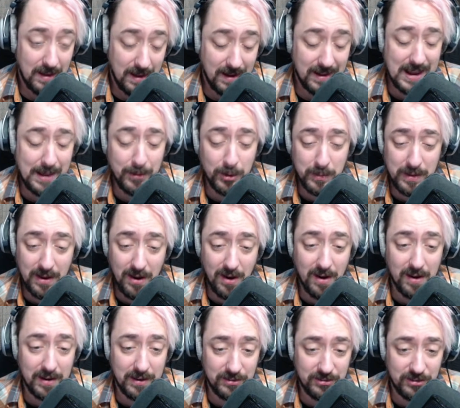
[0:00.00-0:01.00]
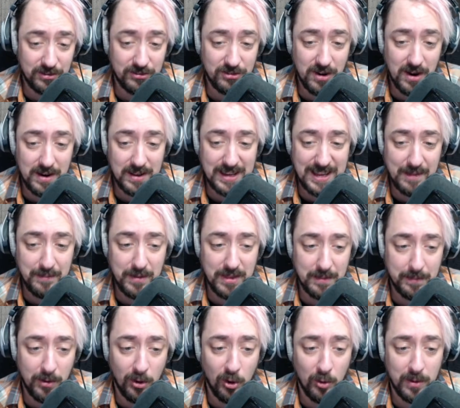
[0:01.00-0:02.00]
Unable to be honest, she's trying to give me the
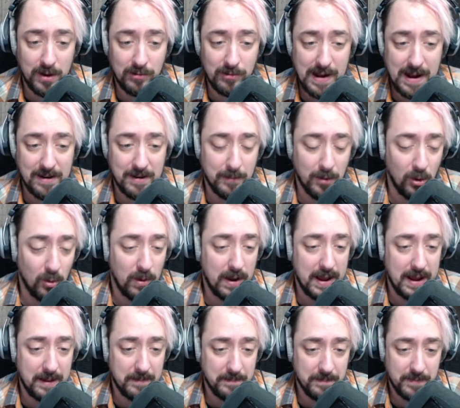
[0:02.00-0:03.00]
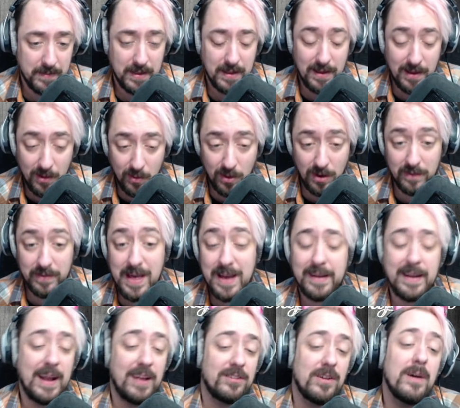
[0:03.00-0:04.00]
poem in a roundabout way. Well, in that
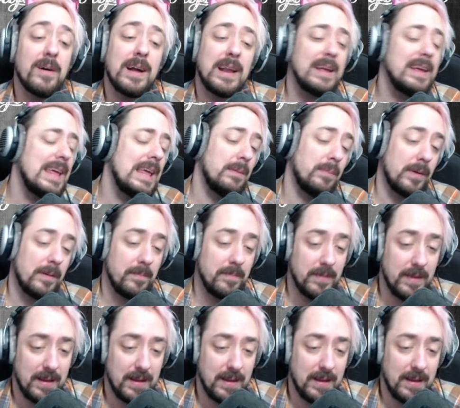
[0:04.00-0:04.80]
case, I'm gonna keep it.